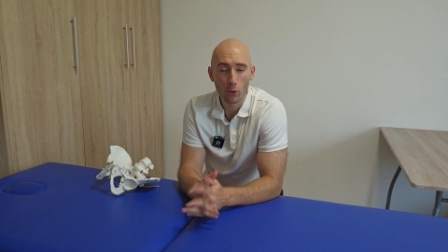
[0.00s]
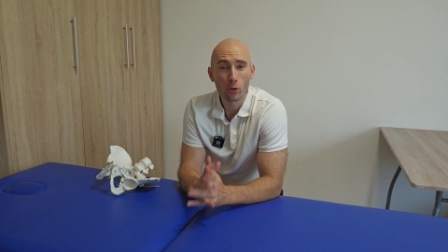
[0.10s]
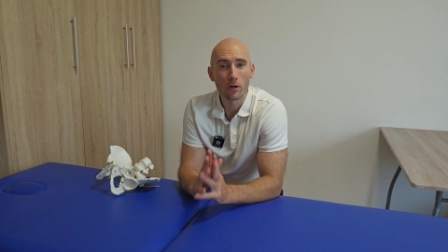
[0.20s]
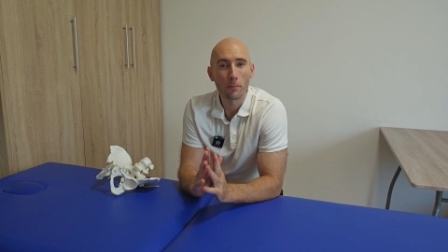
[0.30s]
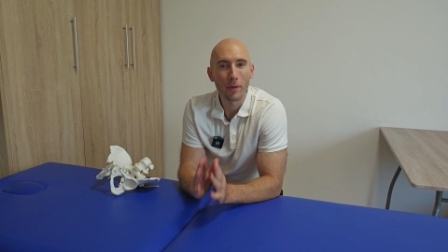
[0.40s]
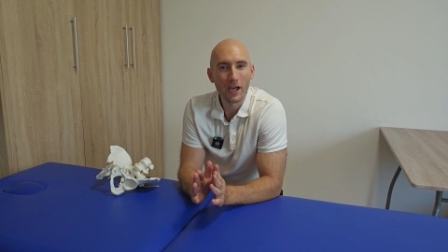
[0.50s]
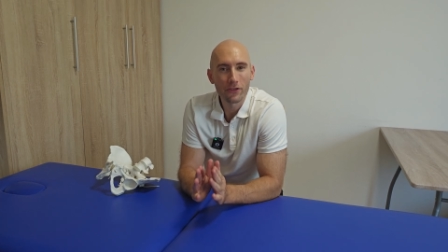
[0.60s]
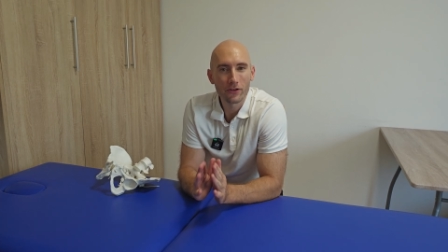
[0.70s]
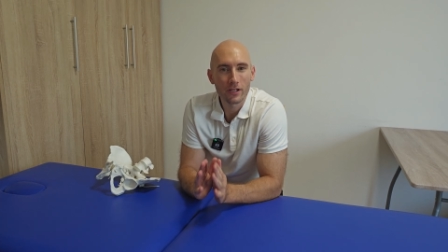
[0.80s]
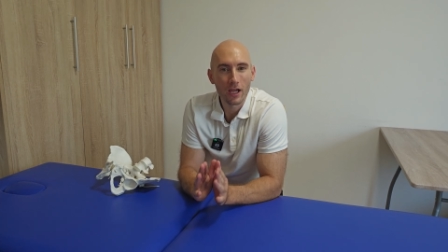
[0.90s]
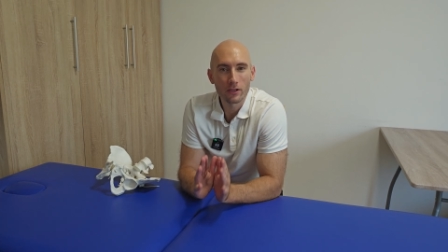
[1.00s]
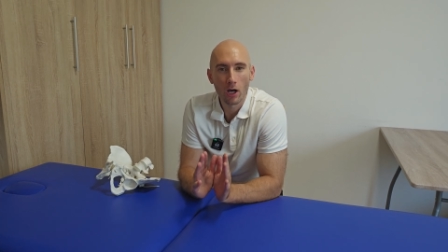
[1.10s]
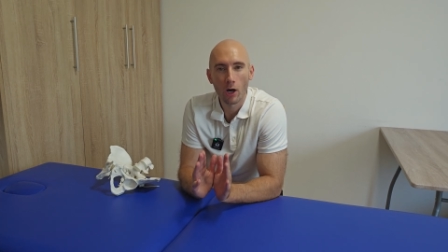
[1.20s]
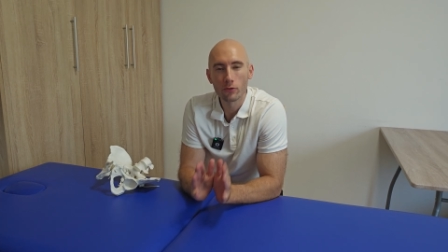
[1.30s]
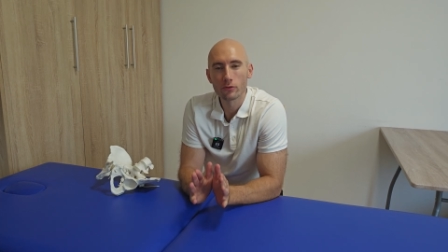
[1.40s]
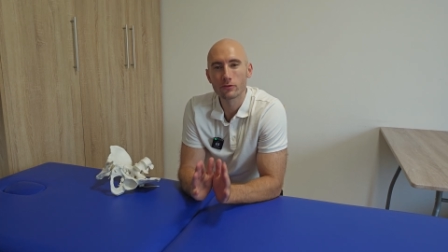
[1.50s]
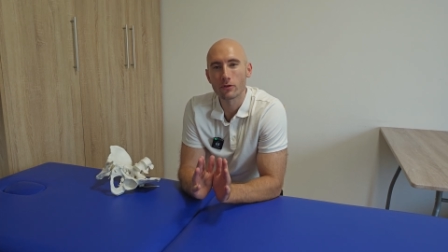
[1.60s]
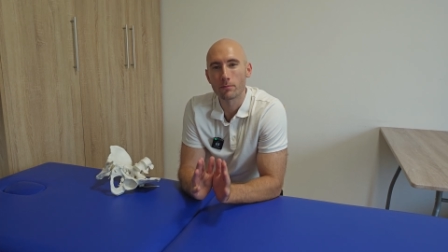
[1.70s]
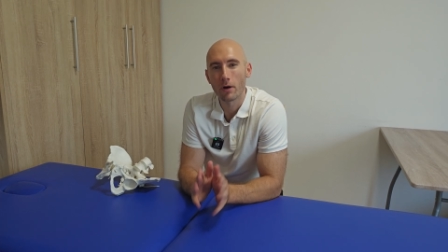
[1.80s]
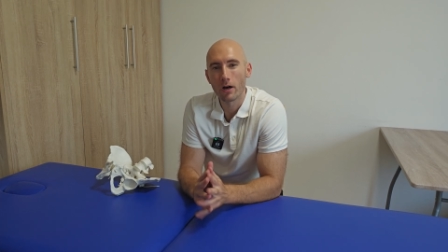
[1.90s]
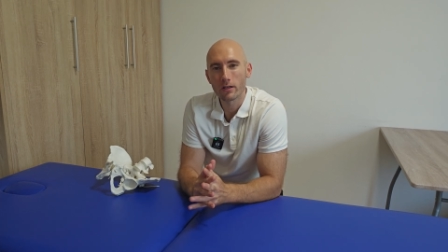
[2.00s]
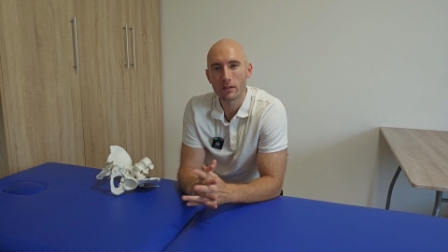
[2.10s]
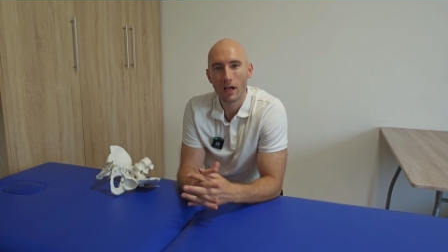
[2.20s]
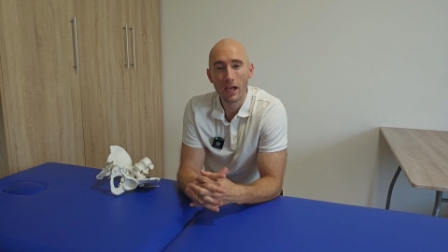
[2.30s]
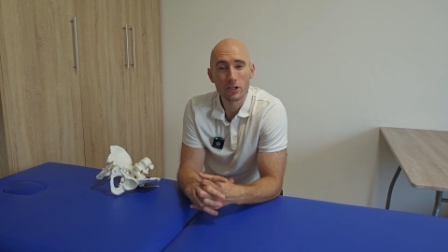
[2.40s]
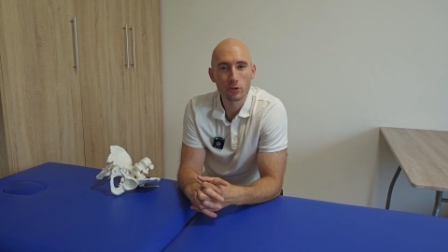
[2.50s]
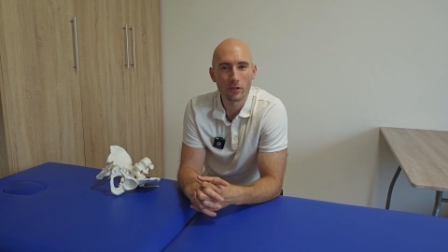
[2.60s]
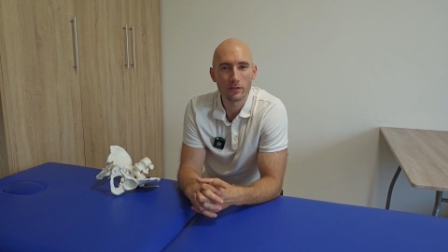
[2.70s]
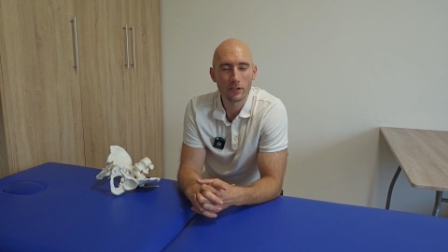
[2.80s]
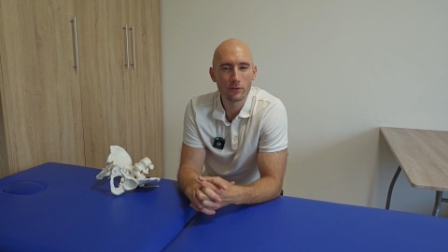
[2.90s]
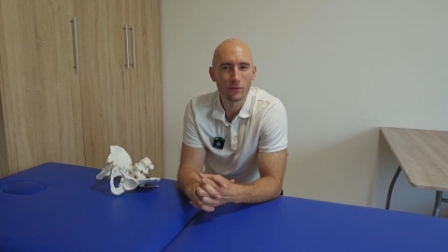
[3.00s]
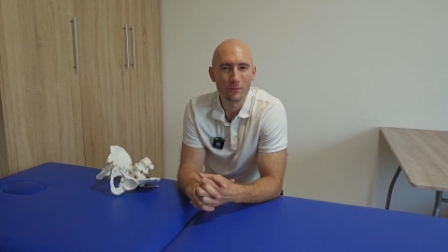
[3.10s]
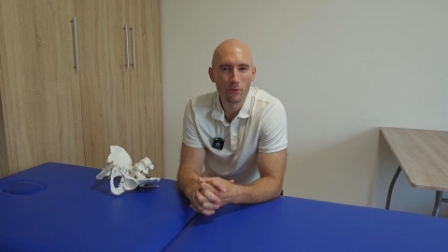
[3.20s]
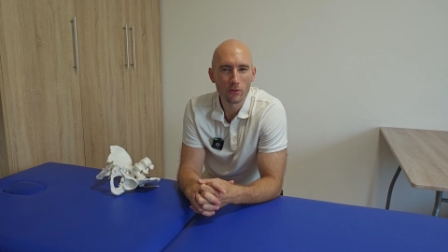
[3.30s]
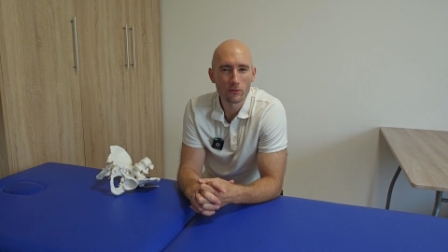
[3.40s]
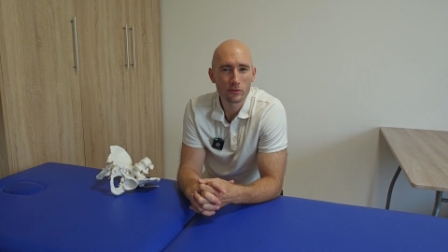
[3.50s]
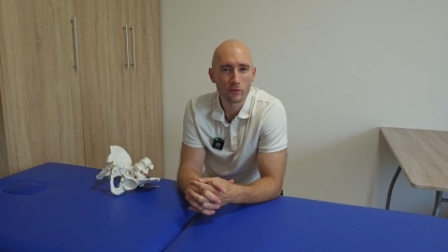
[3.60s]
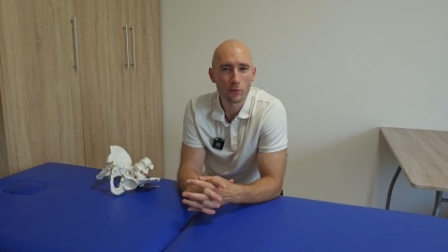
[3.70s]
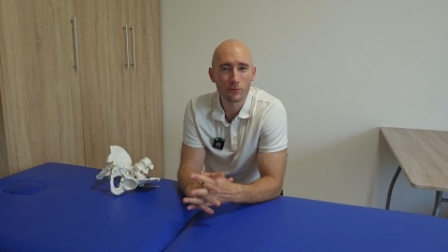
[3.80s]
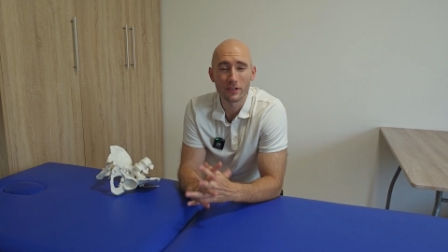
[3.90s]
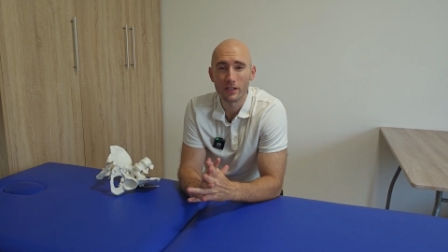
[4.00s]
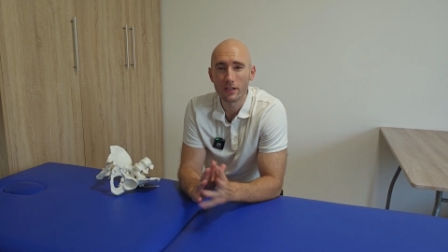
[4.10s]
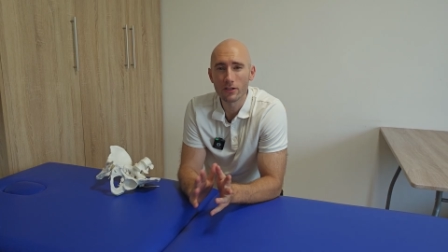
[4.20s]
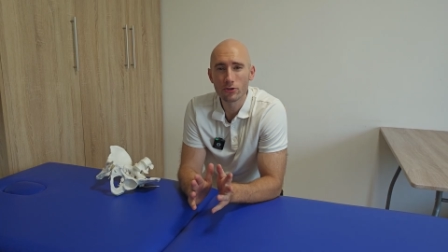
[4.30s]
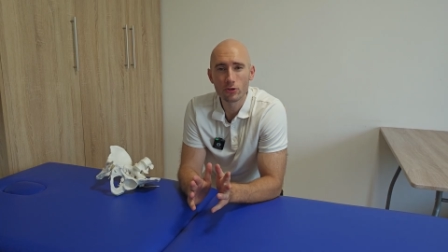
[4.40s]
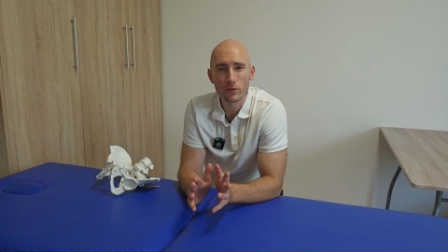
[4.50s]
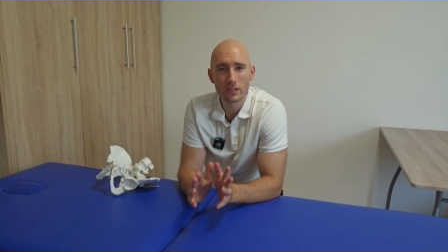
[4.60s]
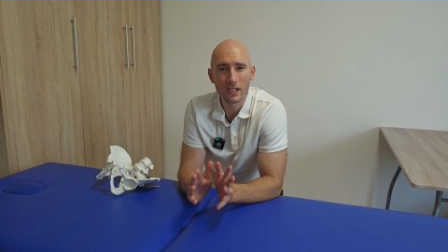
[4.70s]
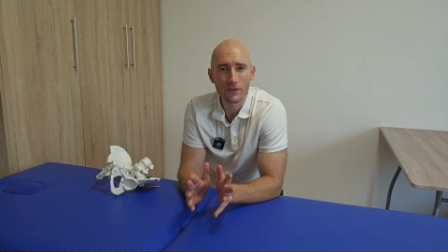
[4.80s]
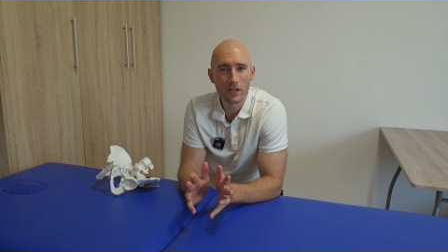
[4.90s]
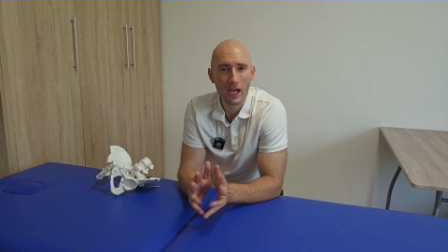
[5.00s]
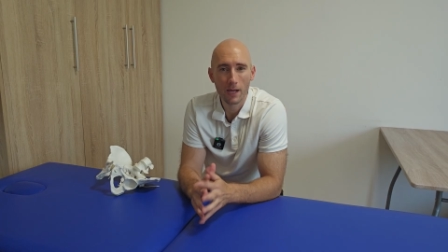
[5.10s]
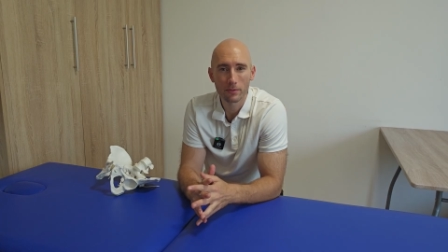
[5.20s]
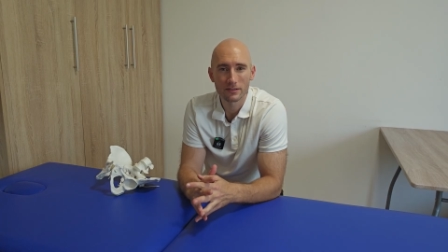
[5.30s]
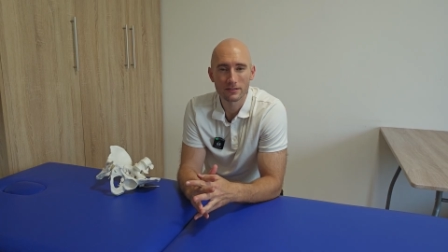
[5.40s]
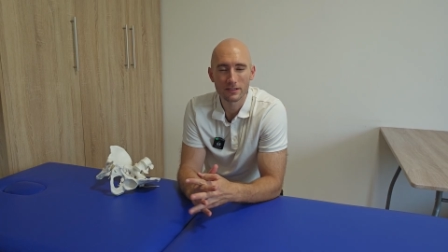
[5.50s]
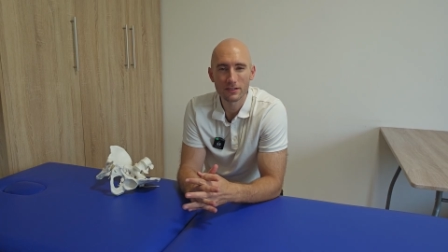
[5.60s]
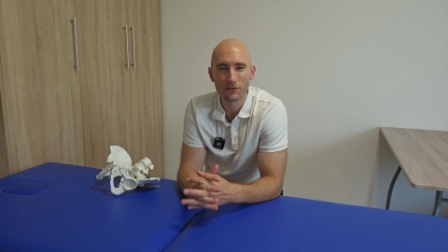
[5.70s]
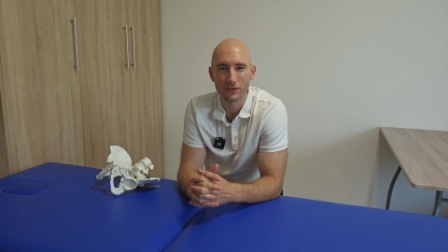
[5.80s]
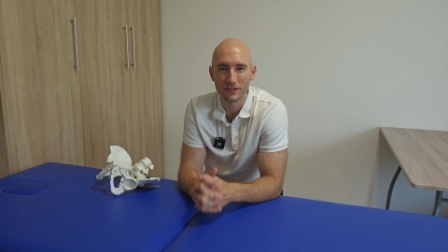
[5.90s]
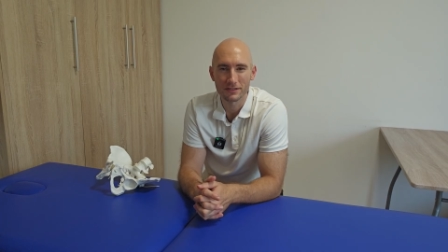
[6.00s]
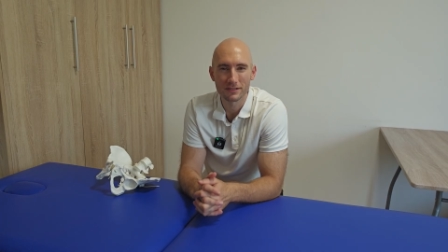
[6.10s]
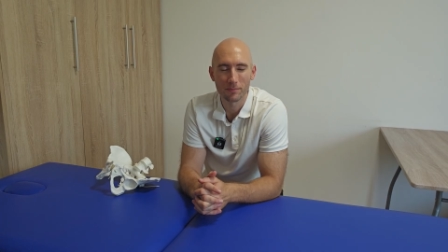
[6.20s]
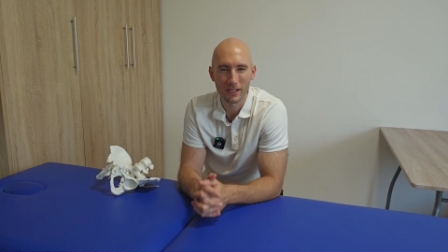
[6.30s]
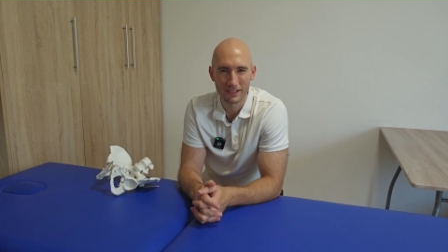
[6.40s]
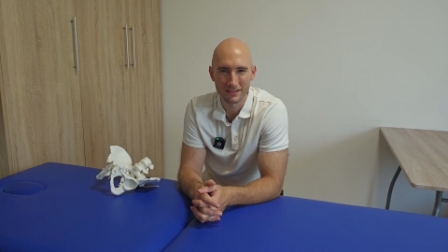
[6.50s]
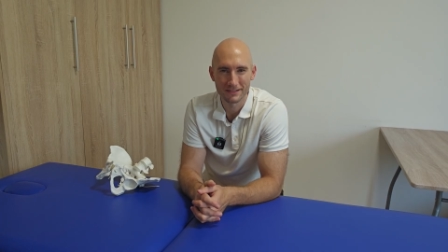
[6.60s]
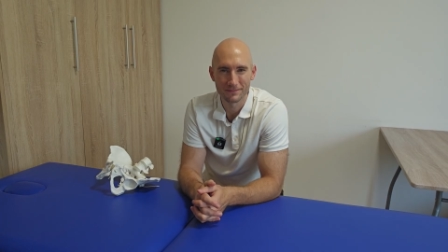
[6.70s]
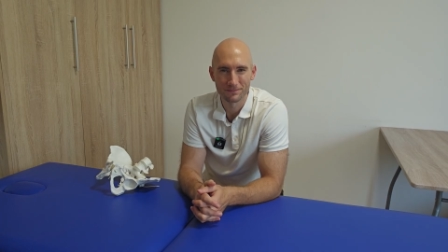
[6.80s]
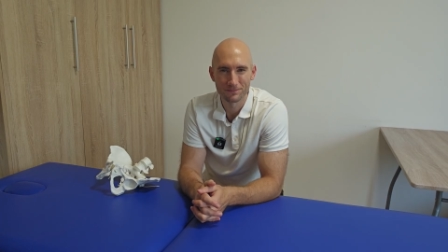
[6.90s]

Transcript: Or better yet, how does your body actually need to move so the injury never happens in the first place?